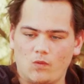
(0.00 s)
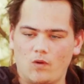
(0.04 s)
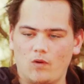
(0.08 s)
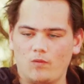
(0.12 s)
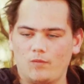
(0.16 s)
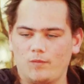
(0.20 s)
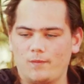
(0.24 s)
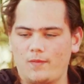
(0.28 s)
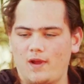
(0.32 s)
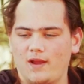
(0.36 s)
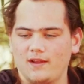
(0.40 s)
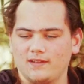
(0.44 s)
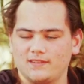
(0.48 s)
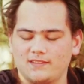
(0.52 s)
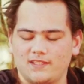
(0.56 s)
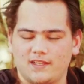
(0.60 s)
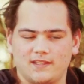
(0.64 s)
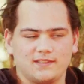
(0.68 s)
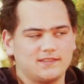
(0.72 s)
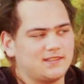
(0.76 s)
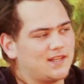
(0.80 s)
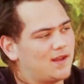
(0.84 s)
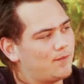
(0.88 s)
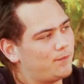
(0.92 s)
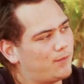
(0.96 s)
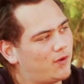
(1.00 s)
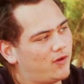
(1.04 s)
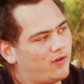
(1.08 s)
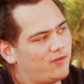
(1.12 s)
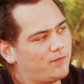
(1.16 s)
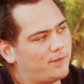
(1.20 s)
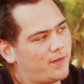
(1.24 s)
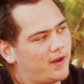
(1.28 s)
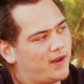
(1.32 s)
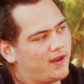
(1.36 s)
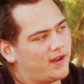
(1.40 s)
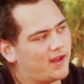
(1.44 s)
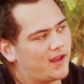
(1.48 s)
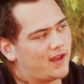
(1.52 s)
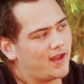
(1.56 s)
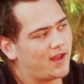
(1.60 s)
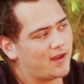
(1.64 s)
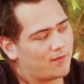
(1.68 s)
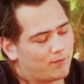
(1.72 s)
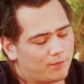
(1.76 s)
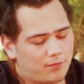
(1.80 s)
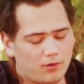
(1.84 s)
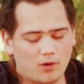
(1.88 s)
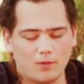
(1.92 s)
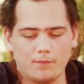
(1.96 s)
Well, my mate says that both Bega
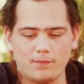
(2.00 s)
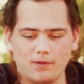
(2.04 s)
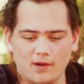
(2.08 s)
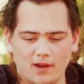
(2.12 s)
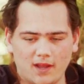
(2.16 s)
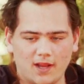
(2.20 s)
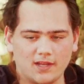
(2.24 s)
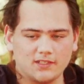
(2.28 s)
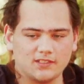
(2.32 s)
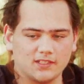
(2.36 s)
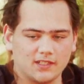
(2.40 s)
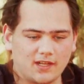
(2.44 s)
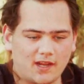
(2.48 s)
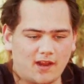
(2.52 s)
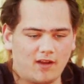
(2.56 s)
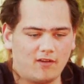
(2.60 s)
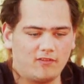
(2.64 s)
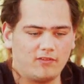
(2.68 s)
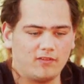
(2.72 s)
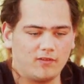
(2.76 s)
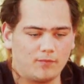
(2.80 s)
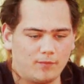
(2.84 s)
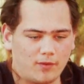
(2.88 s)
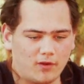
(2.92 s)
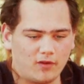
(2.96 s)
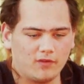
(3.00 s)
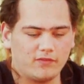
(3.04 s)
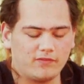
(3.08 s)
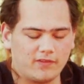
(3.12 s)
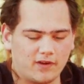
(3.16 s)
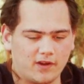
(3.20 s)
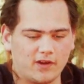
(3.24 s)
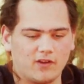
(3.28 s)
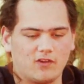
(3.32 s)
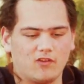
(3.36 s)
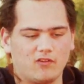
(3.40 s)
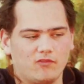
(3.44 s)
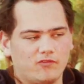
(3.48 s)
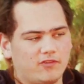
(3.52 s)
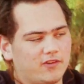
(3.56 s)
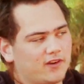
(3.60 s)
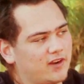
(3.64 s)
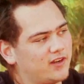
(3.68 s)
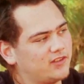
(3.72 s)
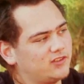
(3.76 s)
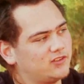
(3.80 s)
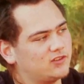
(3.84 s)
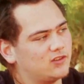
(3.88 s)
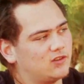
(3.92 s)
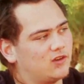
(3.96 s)
and Population Health are both very
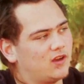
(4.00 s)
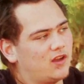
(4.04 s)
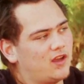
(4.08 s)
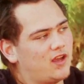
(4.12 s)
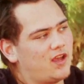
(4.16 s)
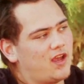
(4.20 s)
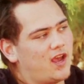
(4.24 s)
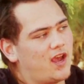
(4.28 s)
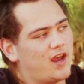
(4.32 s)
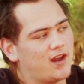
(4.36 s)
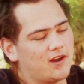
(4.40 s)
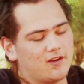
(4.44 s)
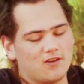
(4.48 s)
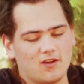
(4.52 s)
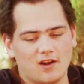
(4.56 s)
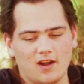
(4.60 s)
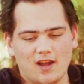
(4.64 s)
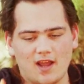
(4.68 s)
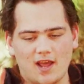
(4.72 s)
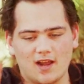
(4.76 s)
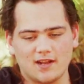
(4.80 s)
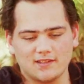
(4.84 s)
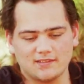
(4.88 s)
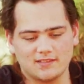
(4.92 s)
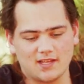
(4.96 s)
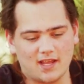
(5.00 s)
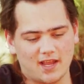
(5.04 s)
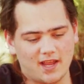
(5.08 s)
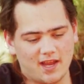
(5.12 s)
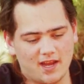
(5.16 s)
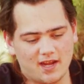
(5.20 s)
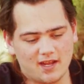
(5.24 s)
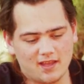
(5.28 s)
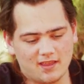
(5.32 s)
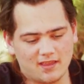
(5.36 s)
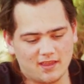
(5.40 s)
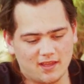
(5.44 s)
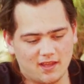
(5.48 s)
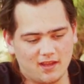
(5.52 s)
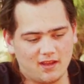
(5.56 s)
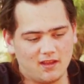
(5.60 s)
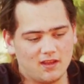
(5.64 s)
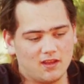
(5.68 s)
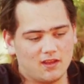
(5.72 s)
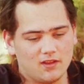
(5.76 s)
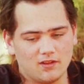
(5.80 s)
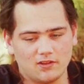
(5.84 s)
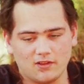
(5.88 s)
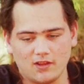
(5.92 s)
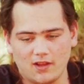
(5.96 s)
confidential and not allowed to say anything
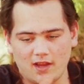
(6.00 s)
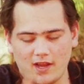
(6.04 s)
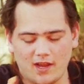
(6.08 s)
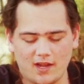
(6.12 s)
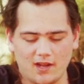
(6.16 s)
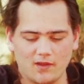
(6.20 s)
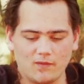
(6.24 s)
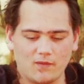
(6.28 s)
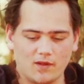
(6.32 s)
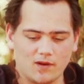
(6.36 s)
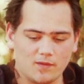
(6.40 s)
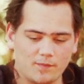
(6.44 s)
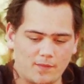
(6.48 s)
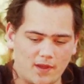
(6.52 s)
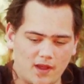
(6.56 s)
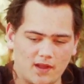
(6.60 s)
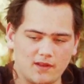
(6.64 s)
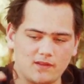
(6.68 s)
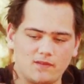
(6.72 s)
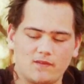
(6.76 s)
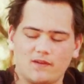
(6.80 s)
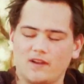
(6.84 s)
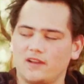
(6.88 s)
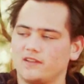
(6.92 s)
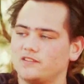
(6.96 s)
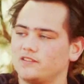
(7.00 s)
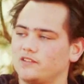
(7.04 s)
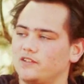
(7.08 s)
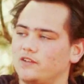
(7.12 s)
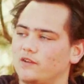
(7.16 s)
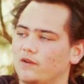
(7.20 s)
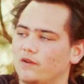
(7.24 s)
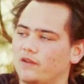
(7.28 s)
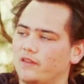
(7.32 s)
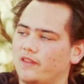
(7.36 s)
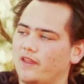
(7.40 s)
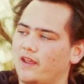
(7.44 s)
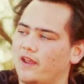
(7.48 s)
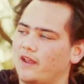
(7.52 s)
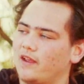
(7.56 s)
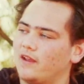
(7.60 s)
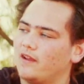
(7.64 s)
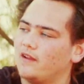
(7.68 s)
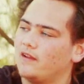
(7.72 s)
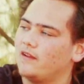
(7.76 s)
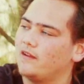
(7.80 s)
to anyone about the reason you were there